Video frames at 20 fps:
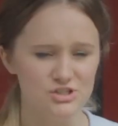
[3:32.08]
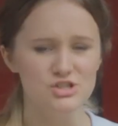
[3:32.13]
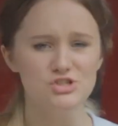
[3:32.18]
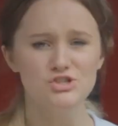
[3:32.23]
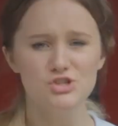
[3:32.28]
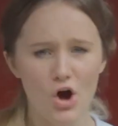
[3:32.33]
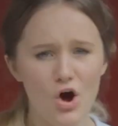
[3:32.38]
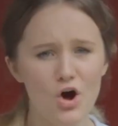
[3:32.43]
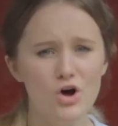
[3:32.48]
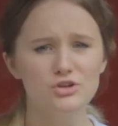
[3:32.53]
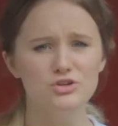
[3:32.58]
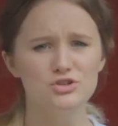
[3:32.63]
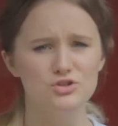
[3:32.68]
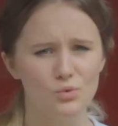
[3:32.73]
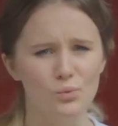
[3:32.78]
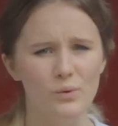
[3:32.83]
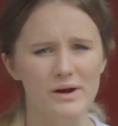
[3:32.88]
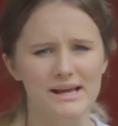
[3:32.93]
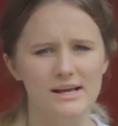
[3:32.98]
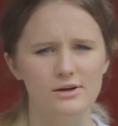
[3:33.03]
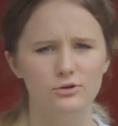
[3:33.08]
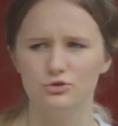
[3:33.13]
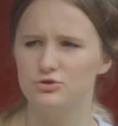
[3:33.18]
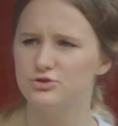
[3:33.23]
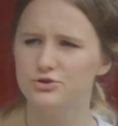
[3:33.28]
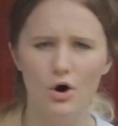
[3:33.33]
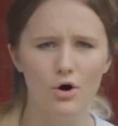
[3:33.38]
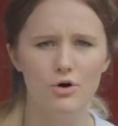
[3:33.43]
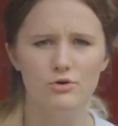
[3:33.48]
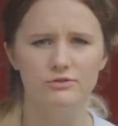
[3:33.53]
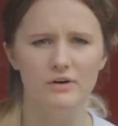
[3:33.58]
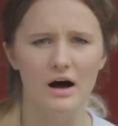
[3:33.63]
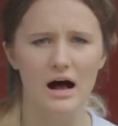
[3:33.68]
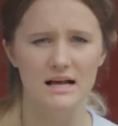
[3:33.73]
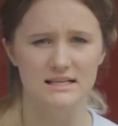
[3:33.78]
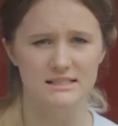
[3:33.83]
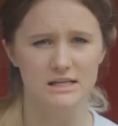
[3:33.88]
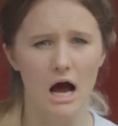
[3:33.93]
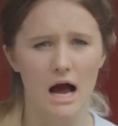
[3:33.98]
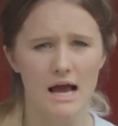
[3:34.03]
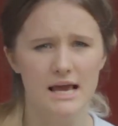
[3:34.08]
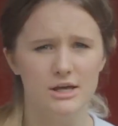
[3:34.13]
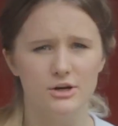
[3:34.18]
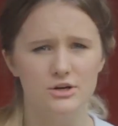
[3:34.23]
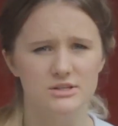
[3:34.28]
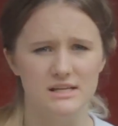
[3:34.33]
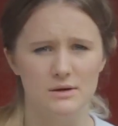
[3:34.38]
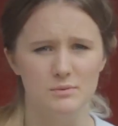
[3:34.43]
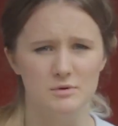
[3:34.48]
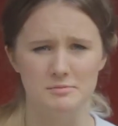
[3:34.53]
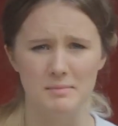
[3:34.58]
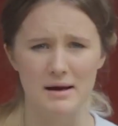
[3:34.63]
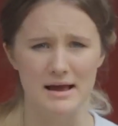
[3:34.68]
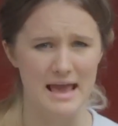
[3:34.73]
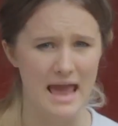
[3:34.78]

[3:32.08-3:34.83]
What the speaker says: she turns the wheel so fast, I hit her seat with my